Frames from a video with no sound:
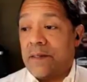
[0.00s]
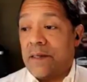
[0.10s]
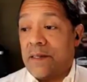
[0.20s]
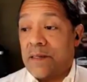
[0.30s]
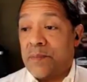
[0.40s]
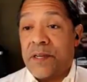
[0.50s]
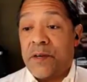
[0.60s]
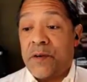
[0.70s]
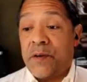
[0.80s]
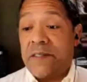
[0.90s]
pretty
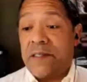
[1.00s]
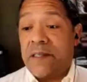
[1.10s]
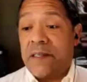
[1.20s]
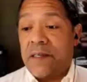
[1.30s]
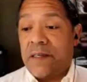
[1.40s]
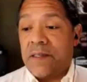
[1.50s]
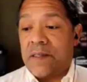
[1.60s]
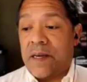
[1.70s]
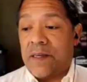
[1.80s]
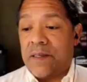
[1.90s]
crazy.
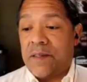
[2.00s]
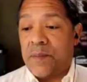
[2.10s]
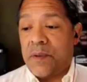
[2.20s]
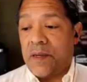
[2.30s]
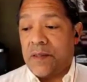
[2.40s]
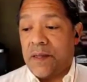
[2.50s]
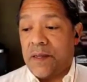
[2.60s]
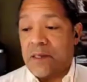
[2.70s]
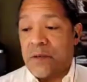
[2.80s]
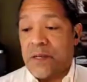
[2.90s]
That
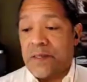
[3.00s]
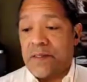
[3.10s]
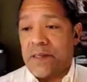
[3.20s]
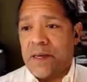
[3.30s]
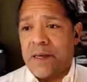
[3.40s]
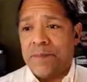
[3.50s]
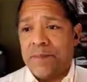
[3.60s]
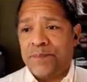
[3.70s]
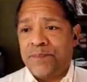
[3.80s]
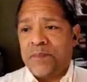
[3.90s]
is crazy.
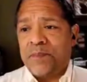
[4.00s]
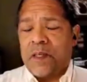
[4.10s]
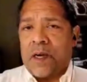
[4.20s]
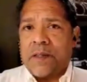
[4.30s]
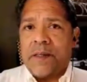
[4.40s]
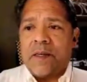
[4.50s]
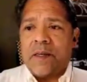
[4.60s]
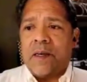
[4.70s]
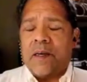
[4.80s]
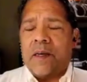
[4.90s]
I think
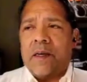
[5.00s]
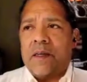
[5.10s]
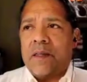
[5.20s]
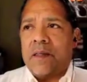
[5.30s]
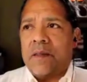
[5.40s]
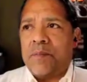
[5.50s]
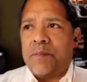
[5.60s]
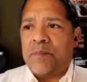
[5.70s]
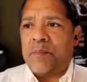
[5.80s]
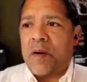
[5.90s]

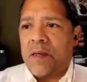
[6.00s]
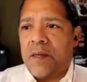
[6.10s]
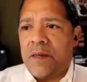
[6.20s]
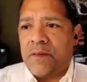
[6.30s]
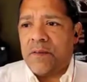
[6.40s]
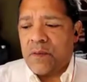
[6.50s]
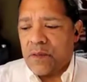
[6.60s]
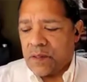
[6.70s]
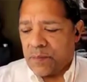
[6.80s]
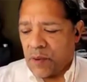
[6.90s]
part of
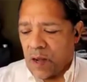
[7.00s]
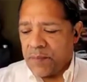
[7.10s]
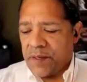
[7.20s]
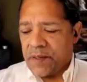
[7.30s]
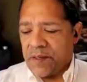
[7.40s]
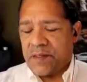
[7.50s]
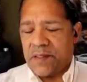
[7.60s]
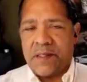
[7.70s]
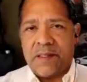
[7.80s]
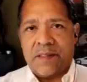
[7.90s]
the problem here is
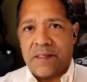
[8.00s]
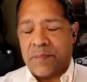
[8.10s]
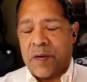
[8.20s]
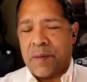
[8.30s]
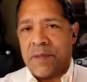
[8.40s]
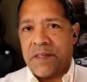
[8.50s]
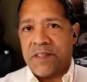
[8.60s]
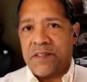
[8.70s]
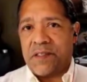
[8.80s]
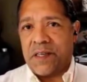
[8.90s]
that the Department of
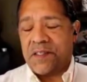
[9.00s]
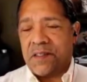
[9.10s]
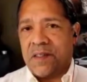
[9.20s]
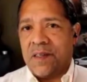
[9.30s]
Education